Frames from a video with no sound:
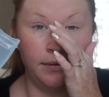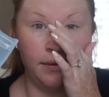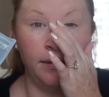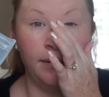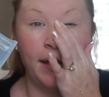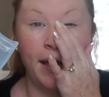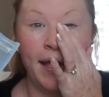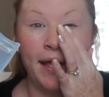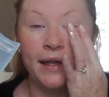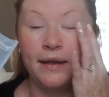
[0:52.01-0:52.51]

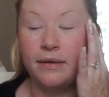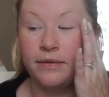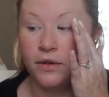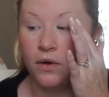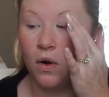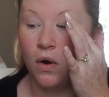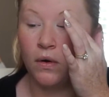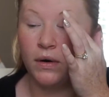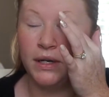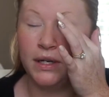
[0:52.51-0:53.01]
Okay,
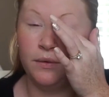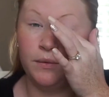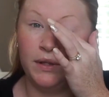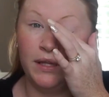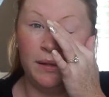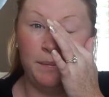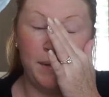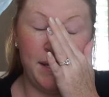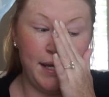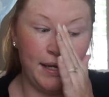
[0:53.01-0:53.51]
they're already
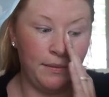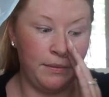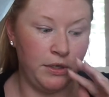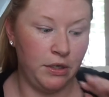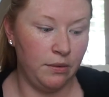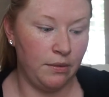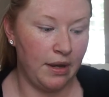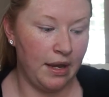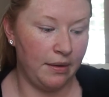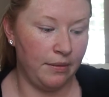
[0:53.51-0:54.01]
really big, and when